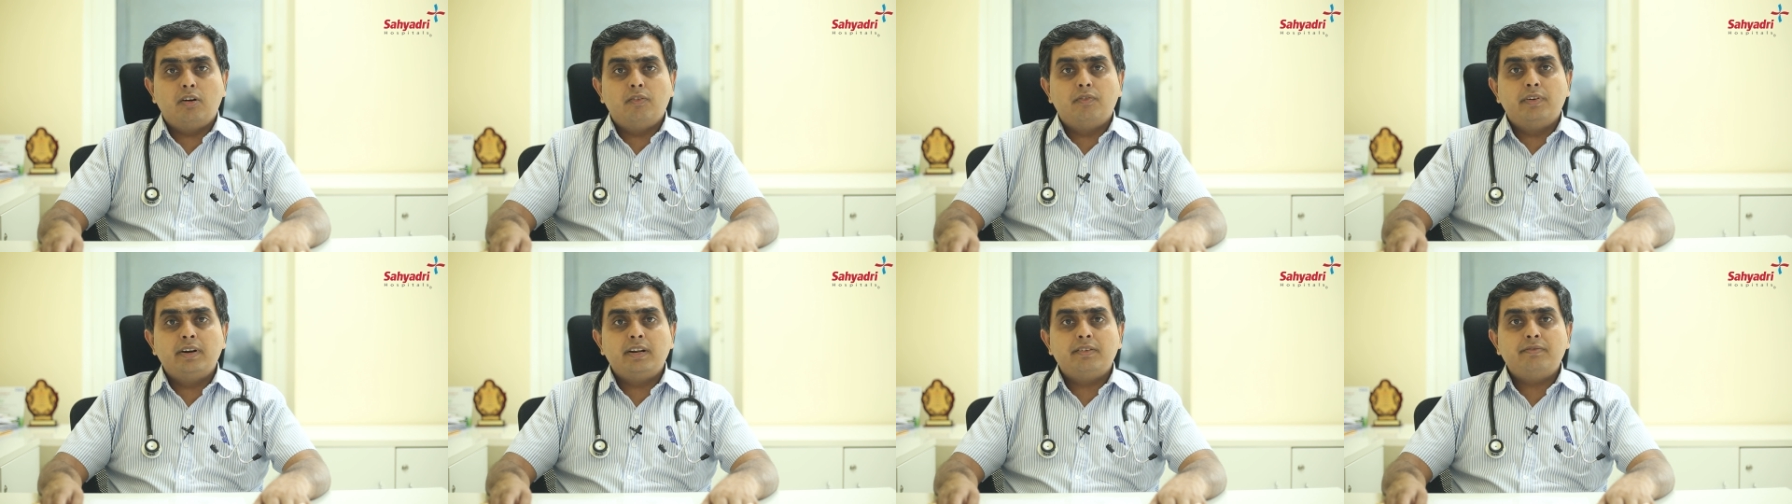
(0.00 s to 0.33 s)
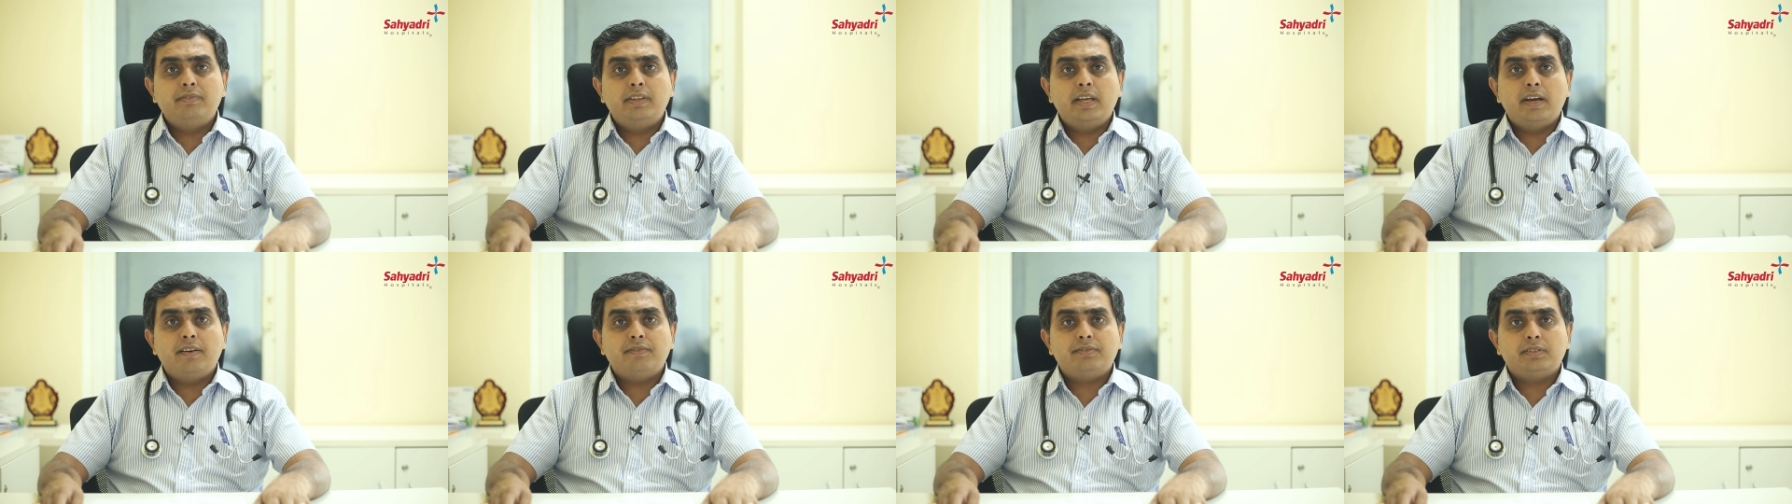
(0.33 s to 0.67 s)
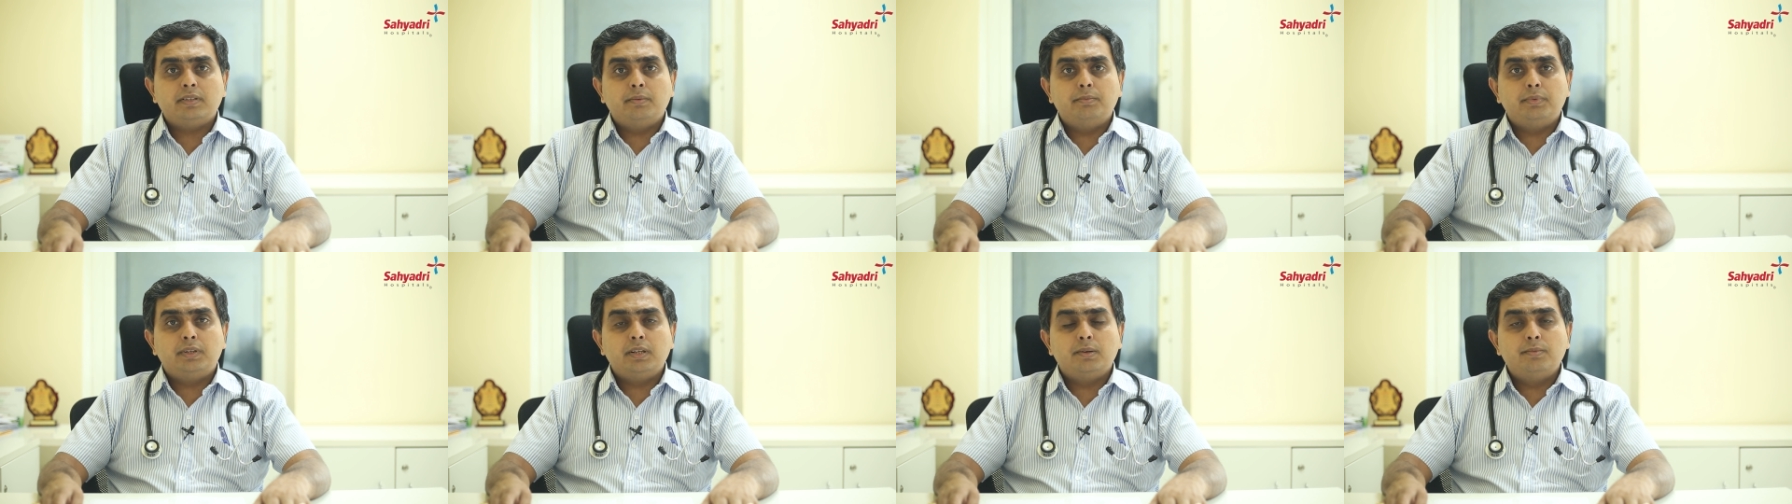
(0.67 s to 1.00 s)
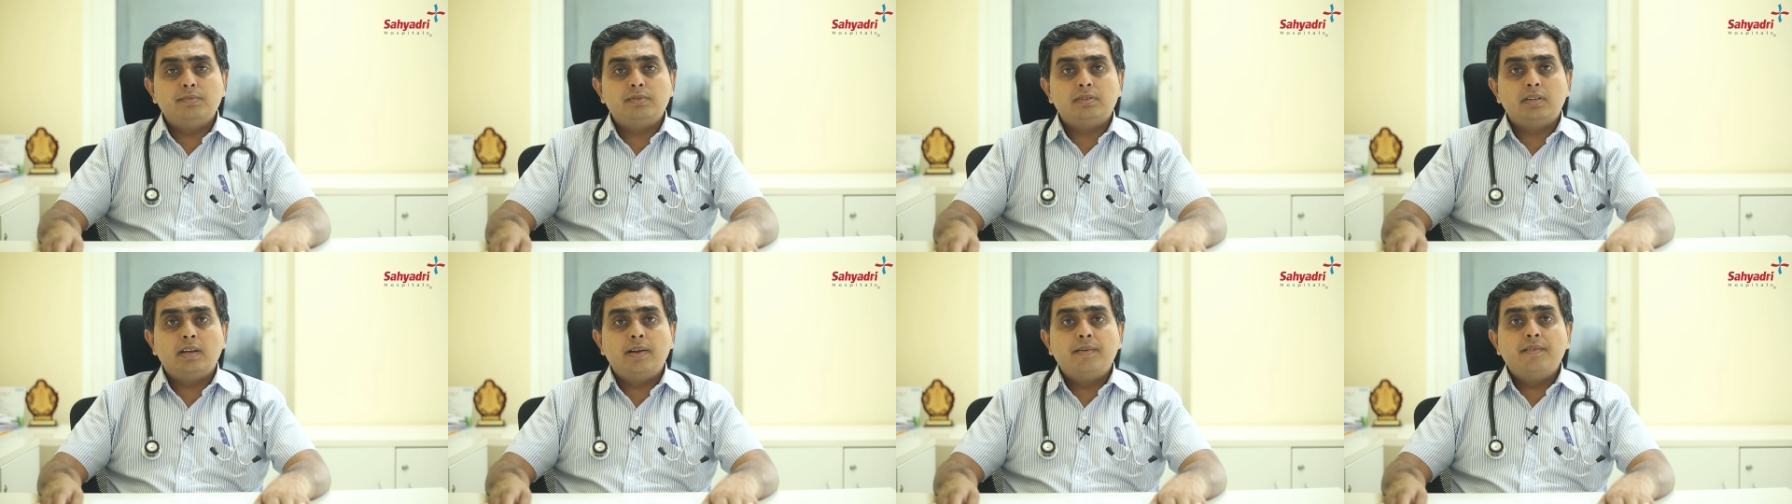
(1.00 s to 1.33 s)
forward if they have
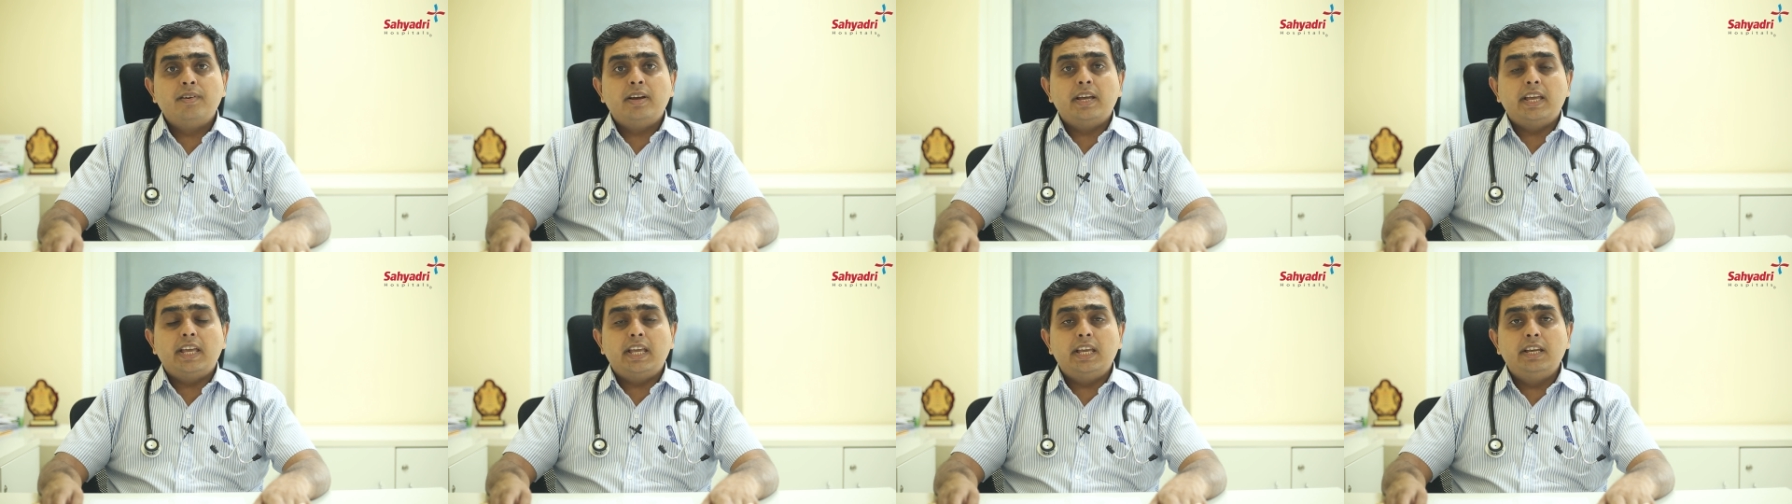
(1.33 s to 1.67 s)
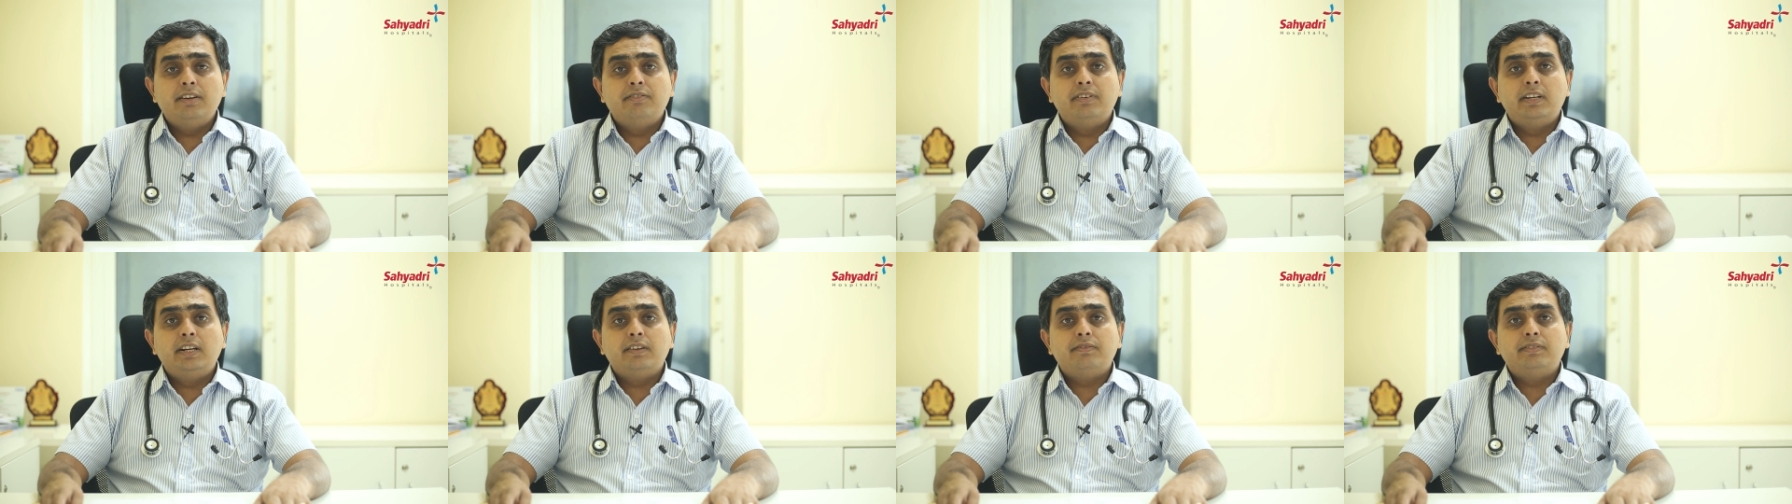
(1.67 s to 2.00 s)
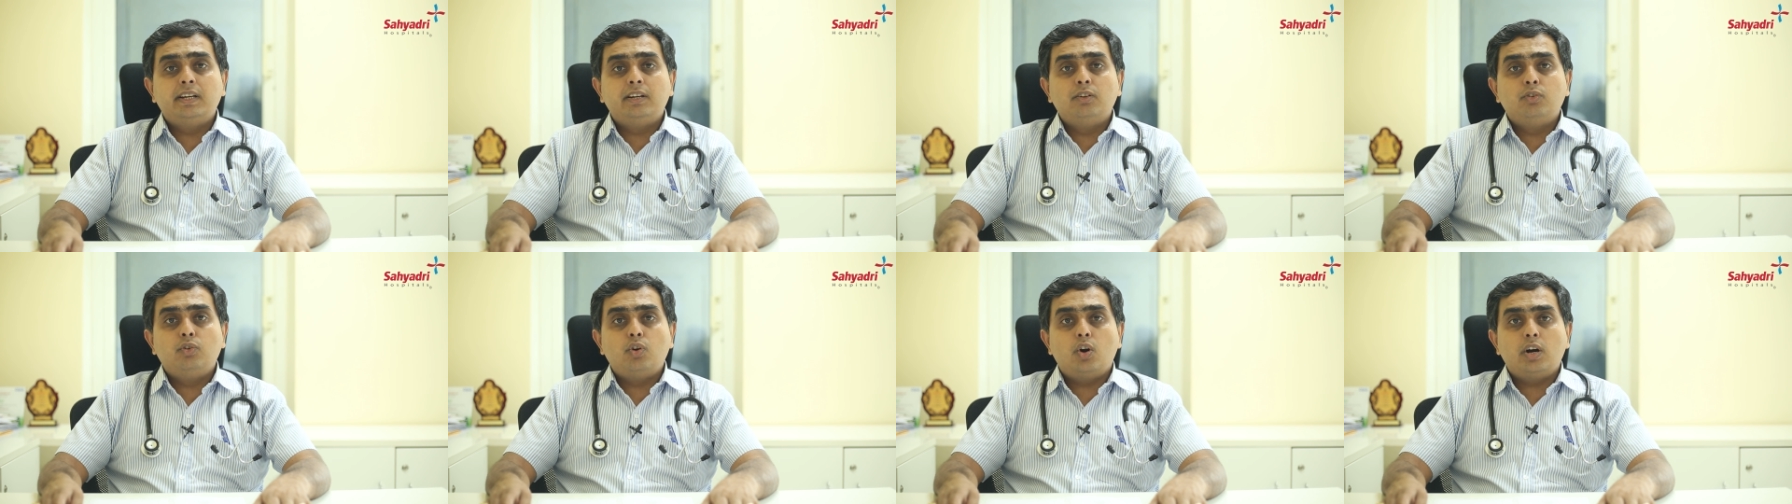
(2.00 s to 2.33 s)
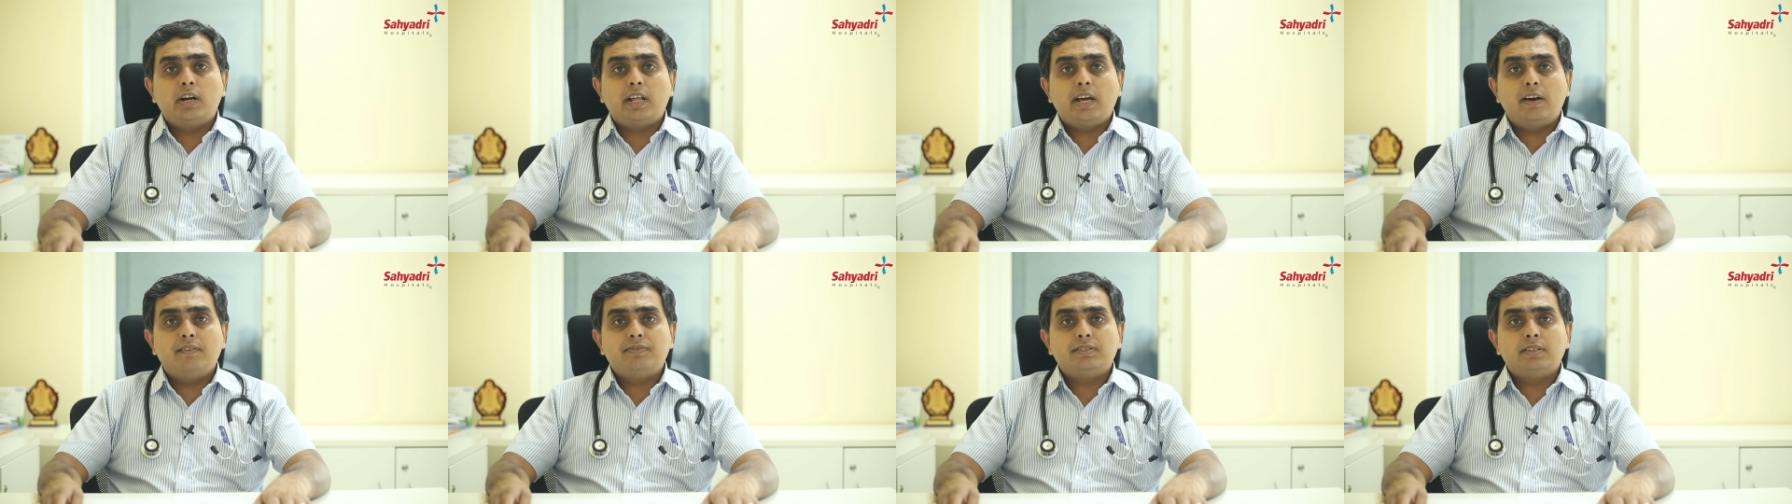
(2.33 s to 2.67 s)
symptoms. Even if they do
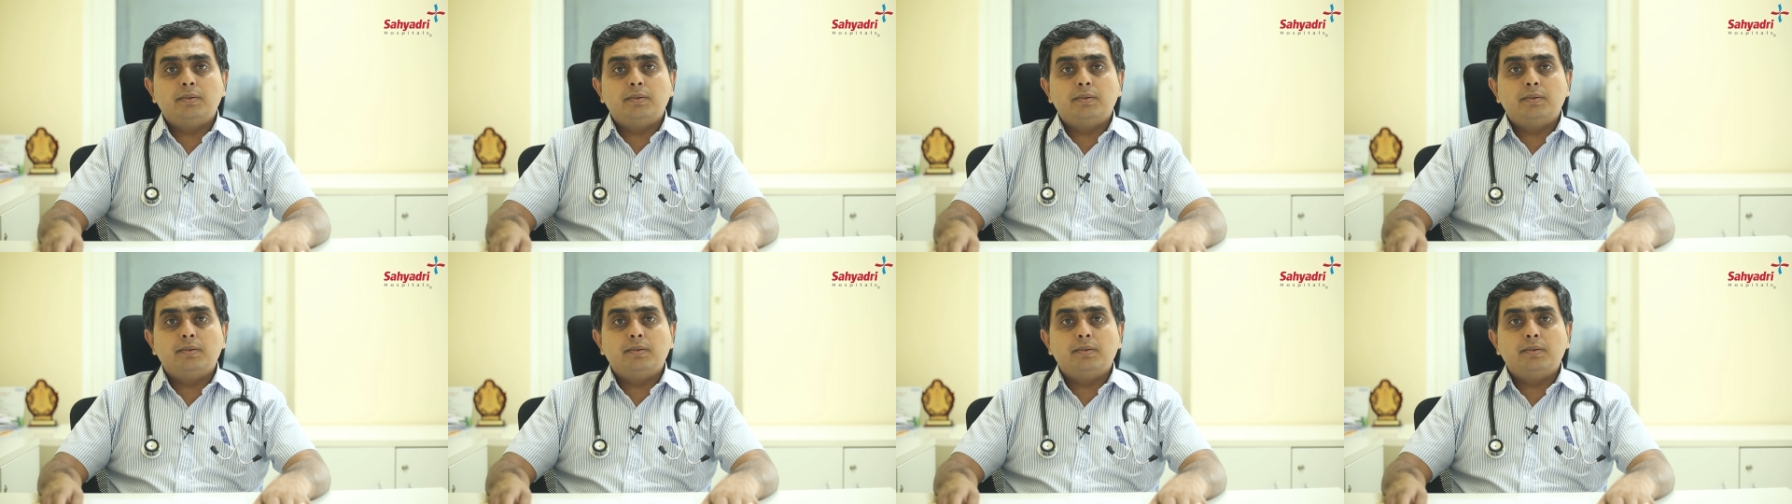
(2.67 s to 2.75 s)
not have